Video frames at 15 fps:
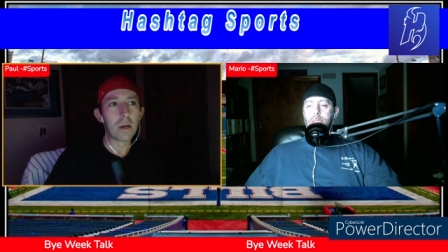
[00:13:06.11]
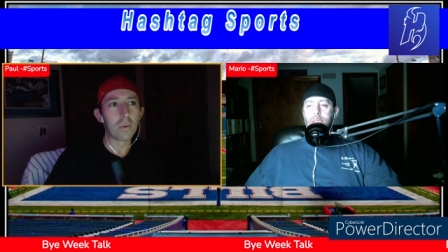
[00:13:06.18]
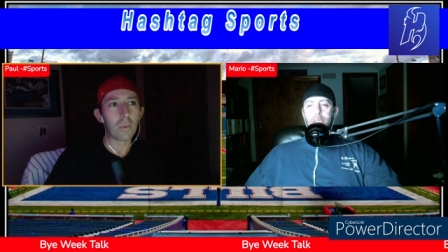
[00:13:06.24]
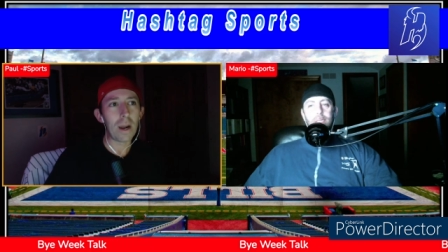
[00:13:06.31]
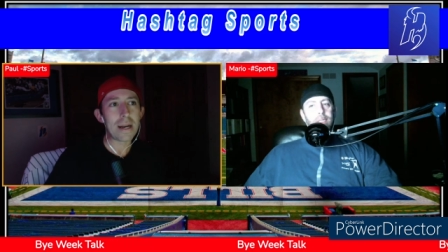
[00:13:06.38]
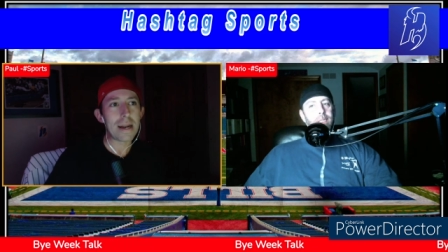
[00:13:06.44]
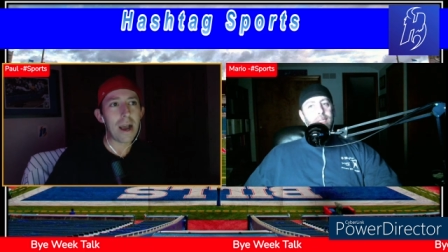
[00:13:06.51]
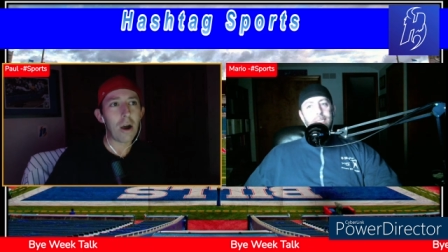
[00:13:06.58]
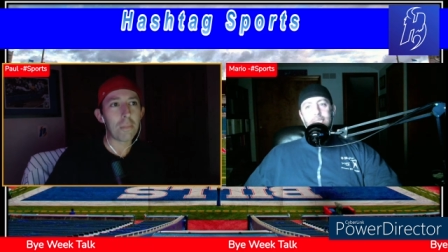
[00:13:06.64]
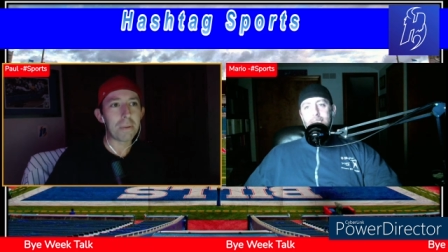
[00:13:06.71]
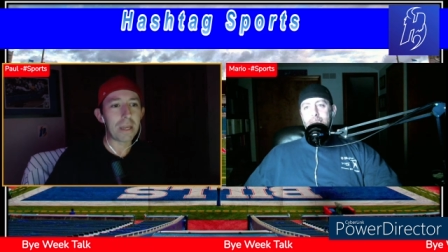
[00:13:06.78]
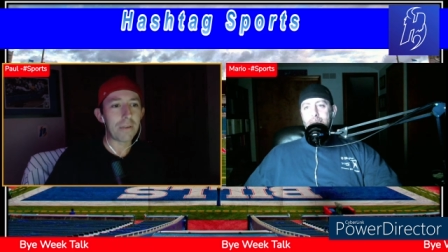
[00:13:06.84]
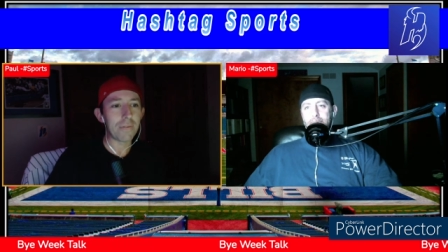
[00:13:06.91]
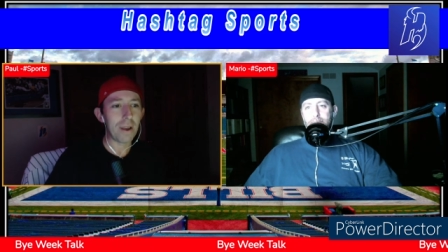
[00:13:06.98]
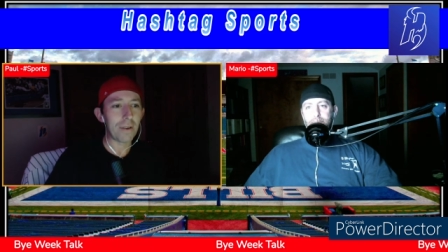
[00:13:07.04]
Right now,
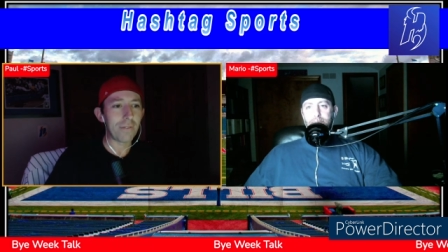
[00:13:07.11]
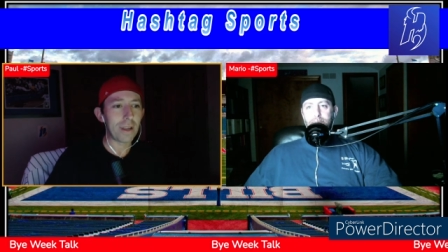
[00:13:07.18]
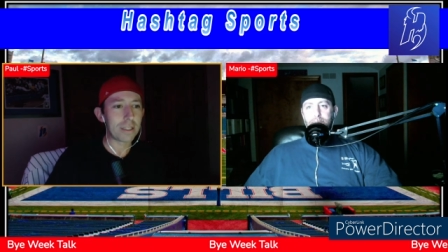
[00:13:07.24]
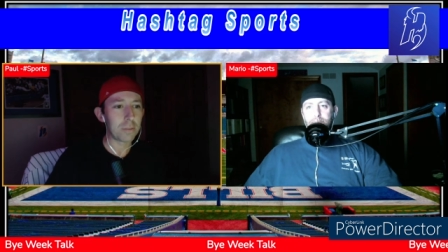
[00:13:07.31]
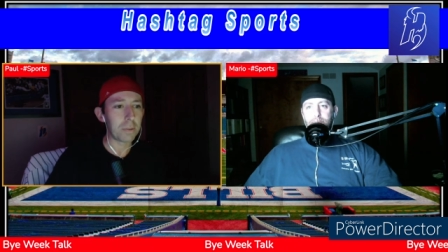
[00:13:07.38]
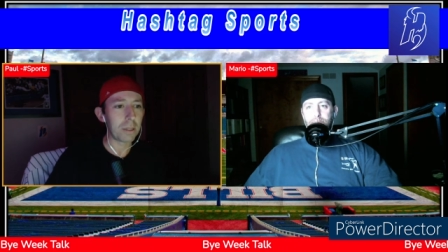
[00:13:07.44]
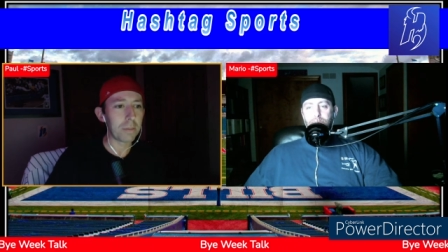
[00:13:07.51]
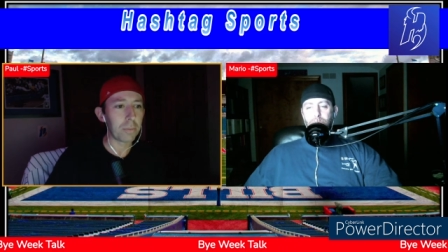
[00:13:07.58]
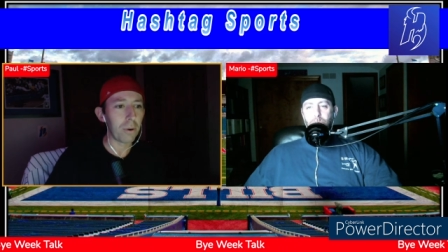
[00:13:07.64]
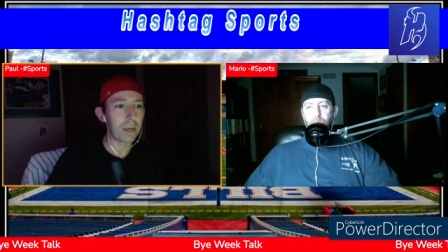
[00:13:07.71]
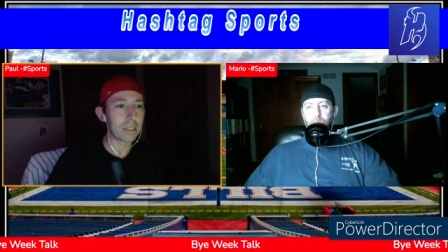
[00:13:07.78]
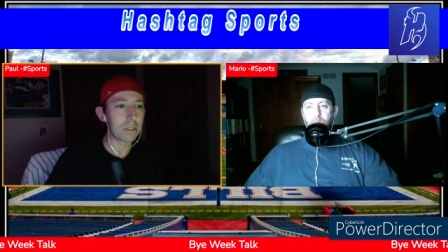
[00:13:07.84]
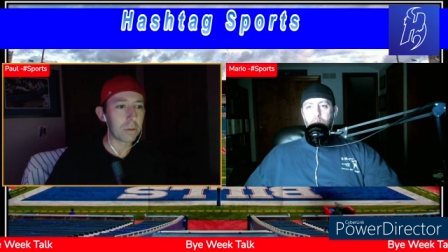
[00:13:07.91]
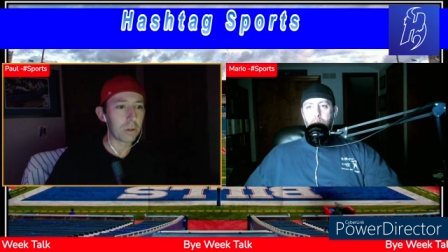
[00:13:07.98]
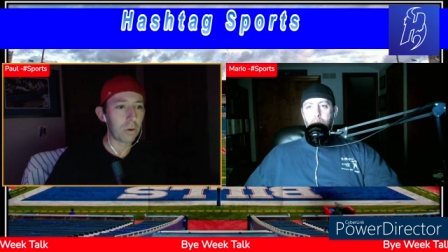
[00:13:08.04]
PFF has Billy
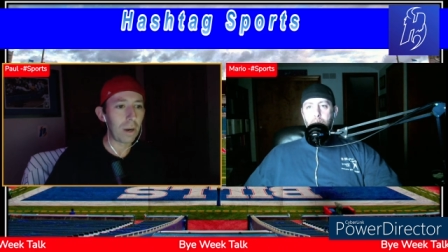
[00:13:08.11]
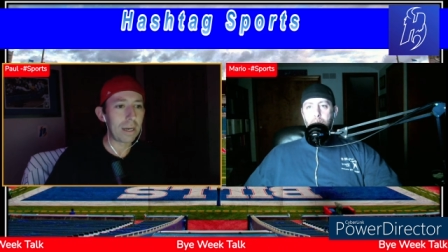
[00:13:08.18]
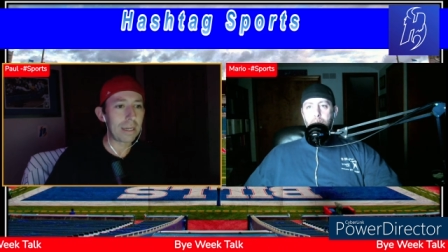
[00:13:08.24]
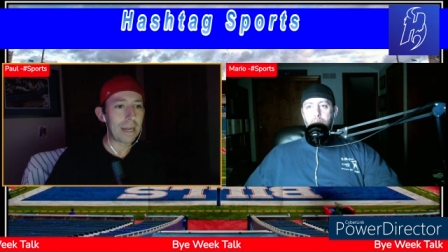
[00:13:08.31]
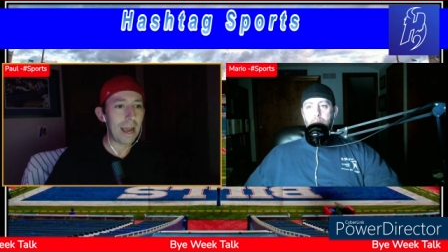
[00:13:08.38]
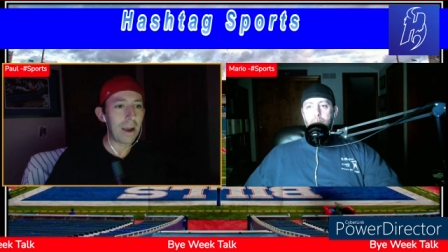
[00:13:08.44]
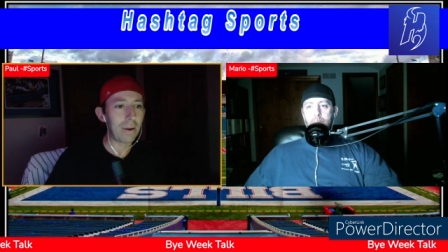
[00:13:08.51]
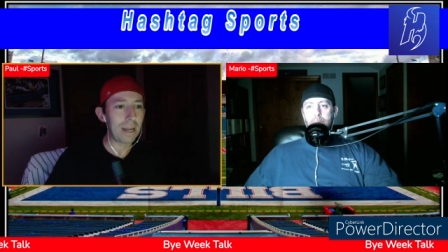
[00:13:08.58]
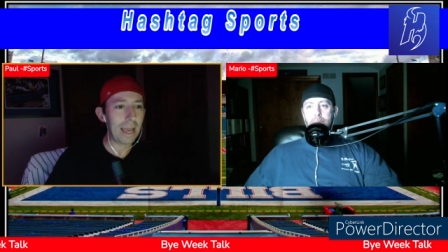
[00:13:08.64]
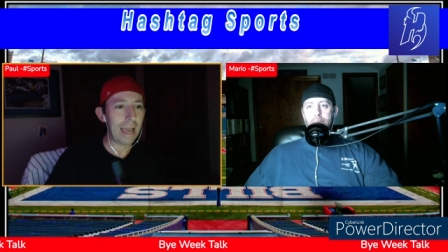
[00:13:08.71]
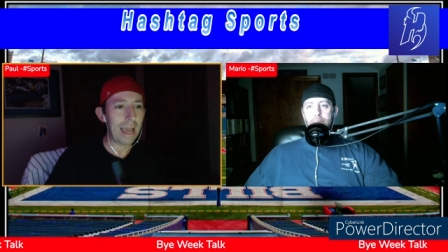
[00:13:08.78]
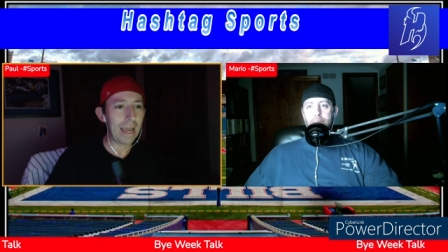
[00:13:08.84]
Price graded out